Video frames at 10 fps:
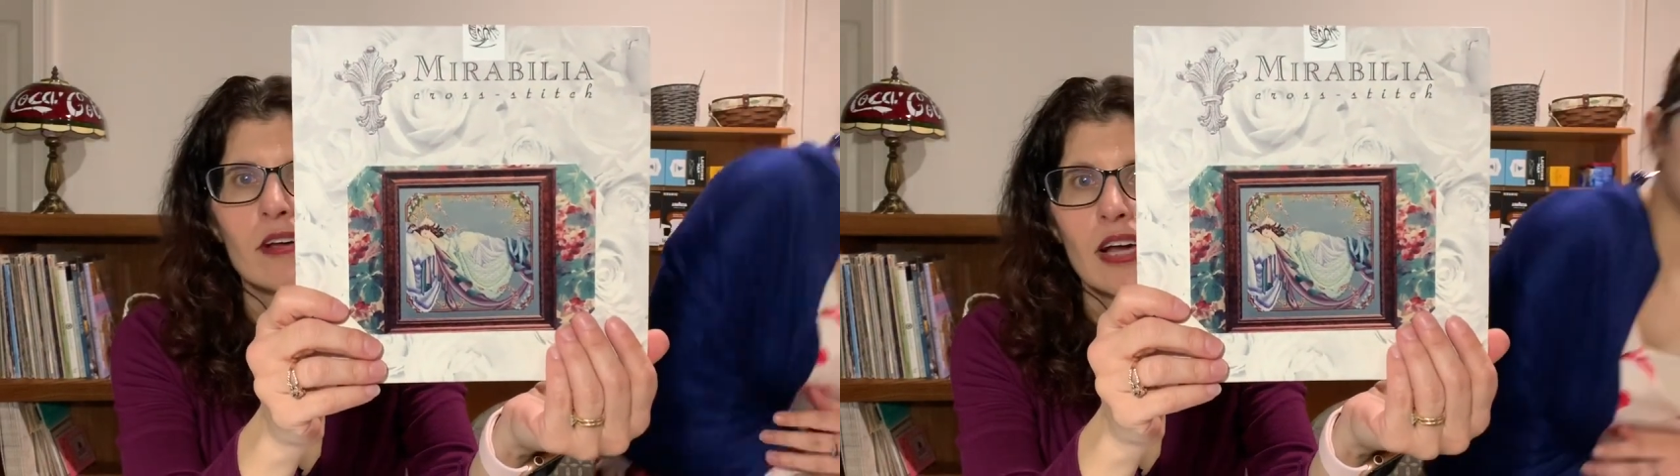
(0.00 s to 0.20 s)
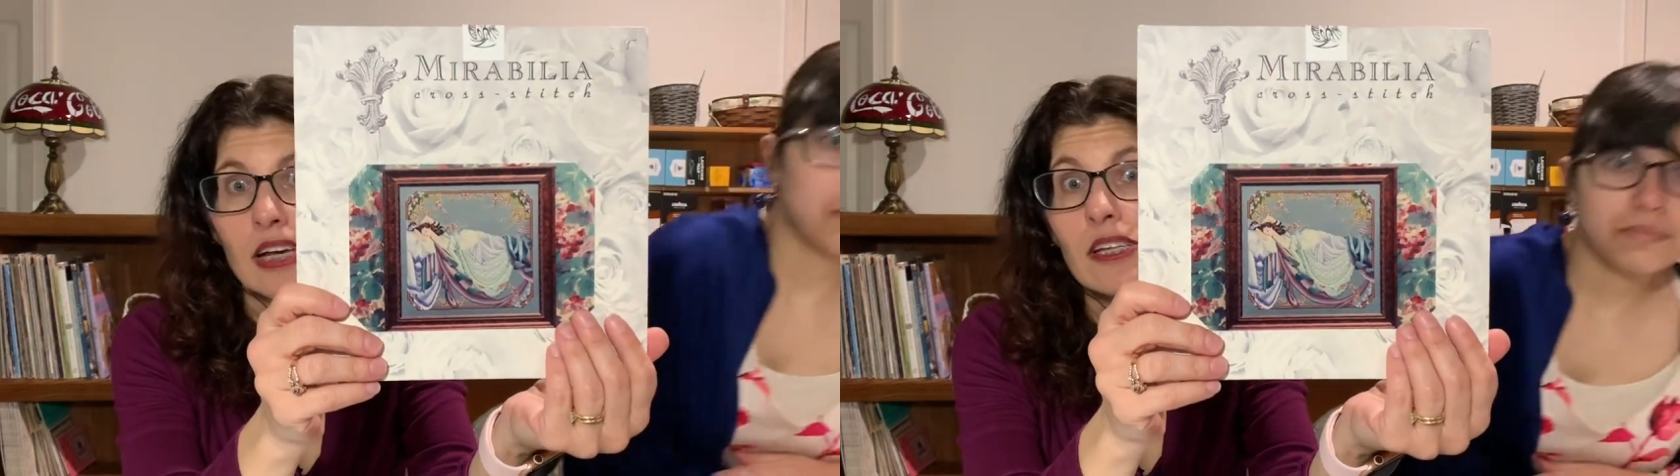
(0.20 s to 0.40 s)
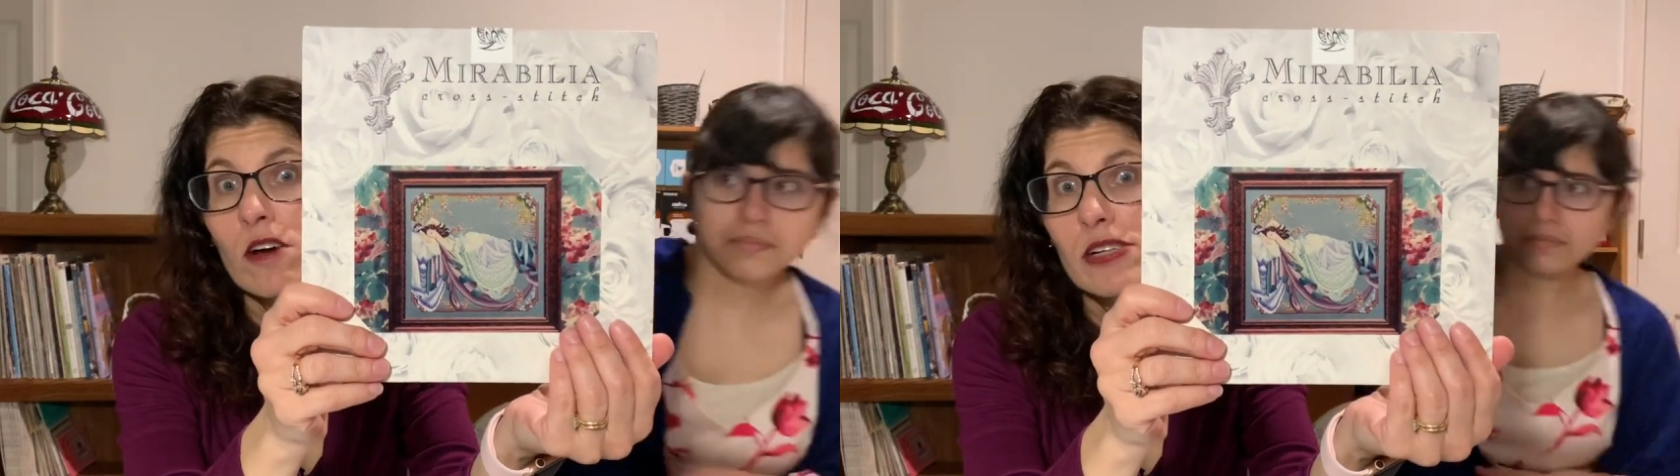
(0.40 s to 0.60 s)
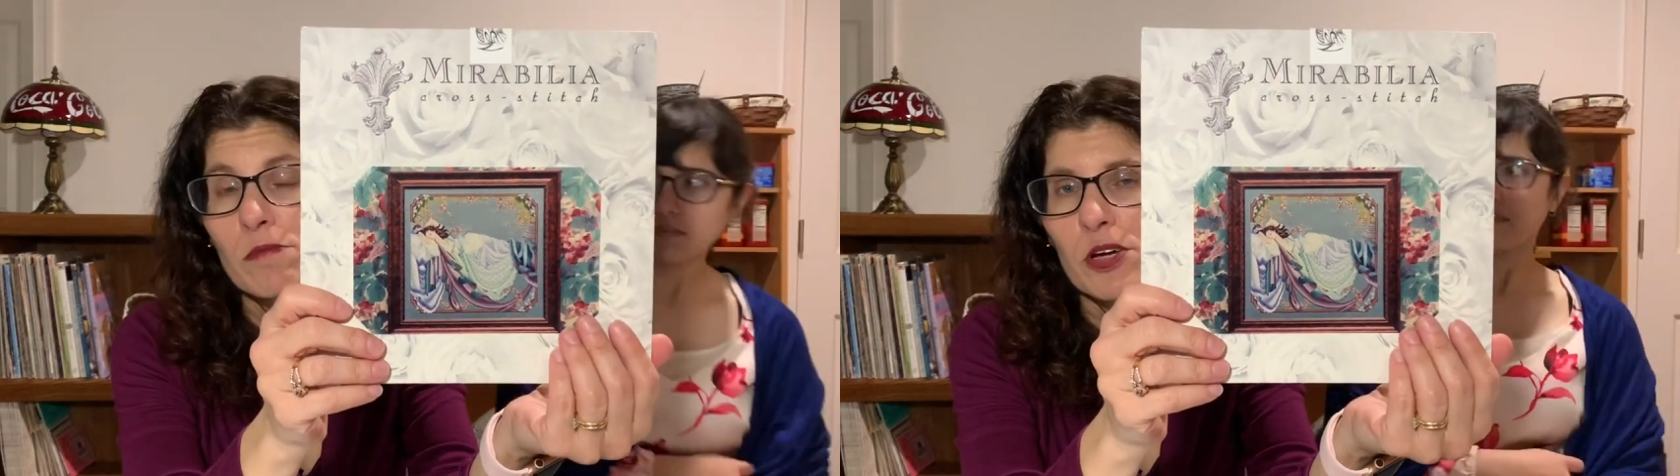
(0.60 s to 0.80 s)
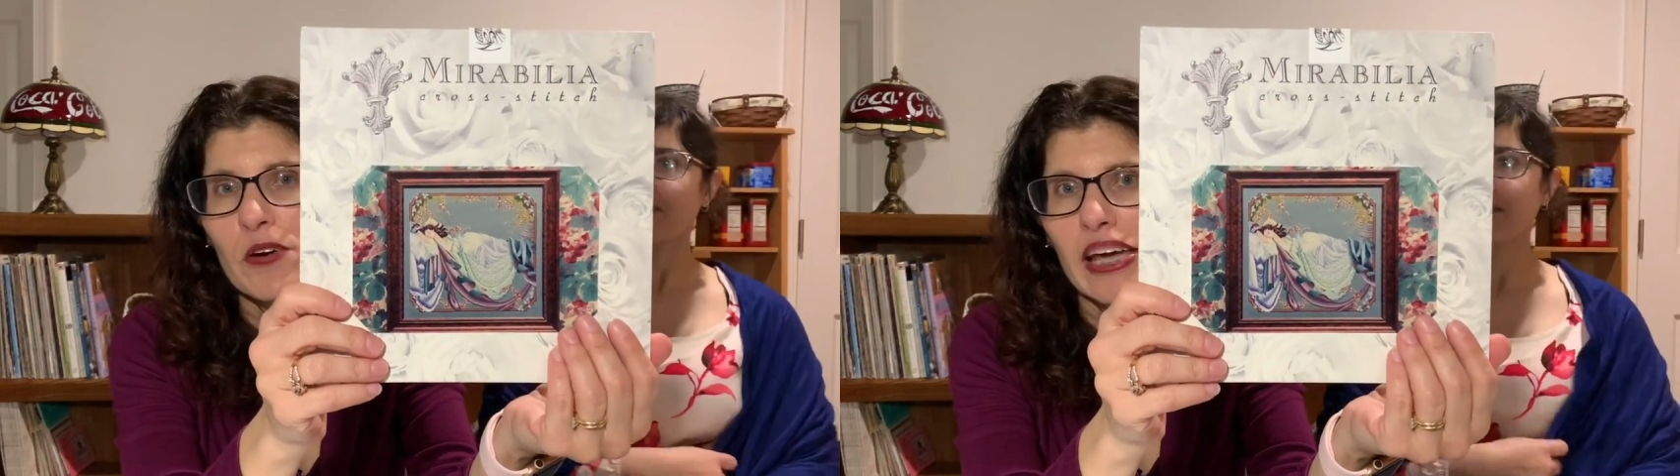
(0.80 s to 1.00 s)
He knows I'm
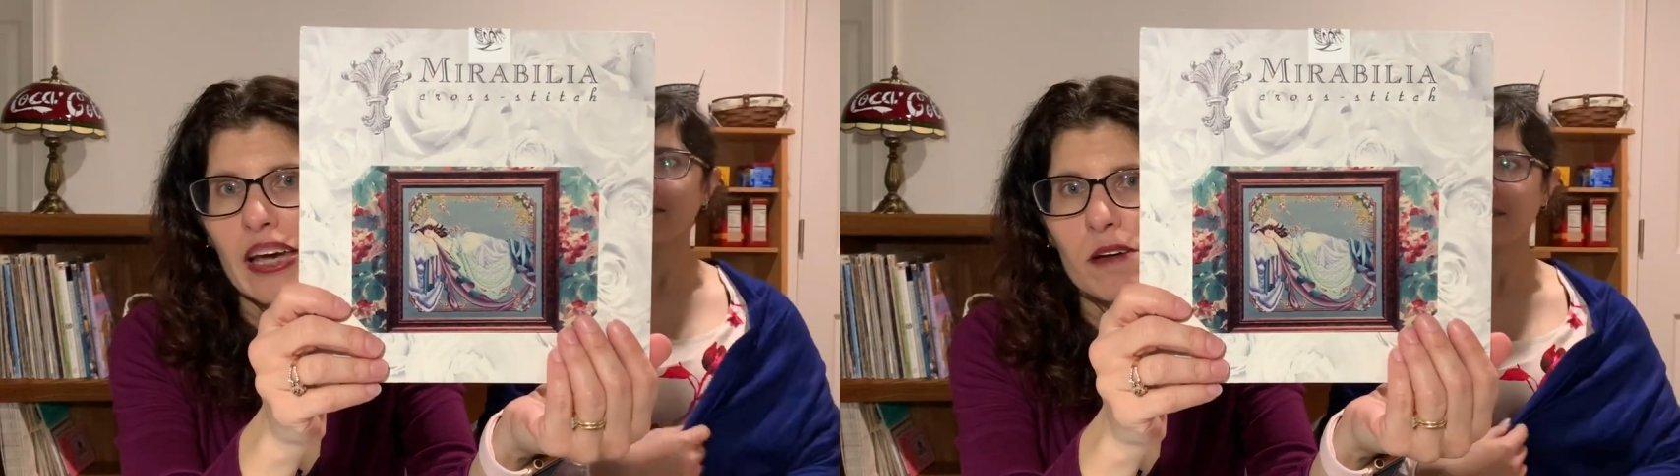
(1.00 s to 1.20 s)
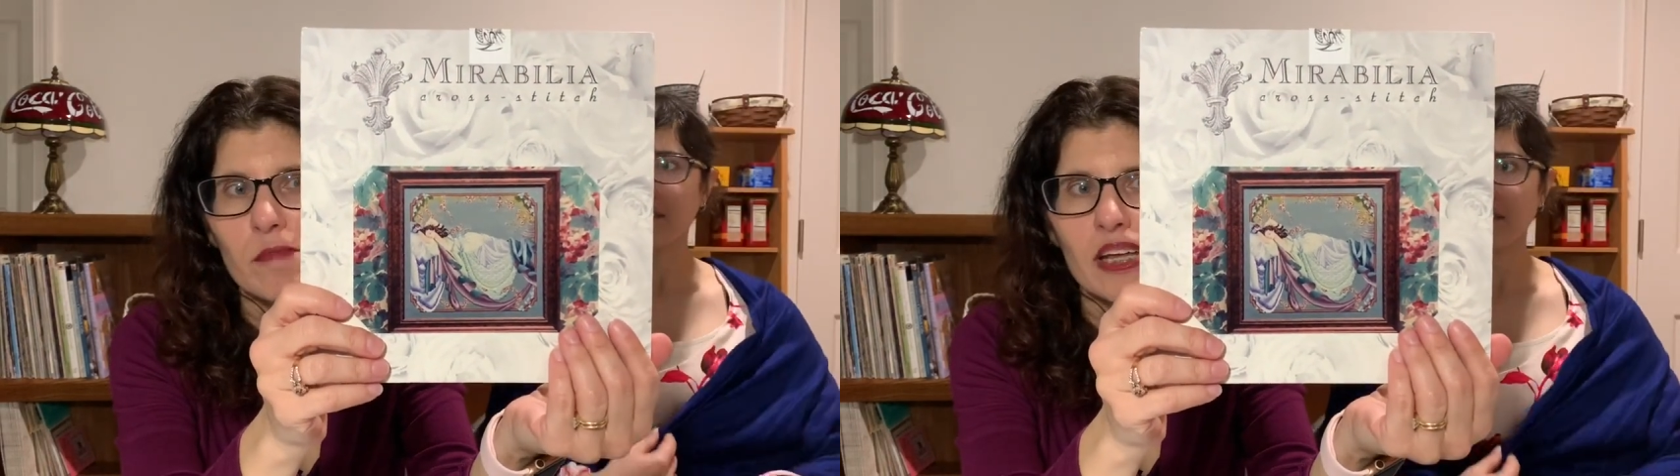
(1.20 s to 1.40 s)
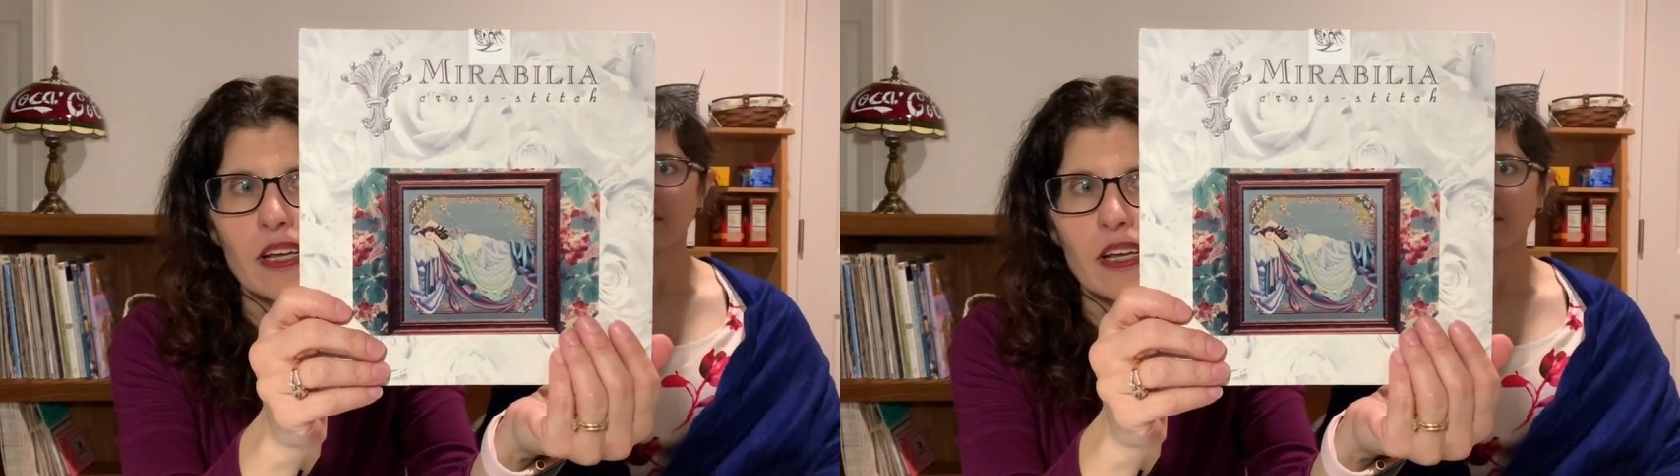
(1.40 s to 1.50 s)
doing it, but he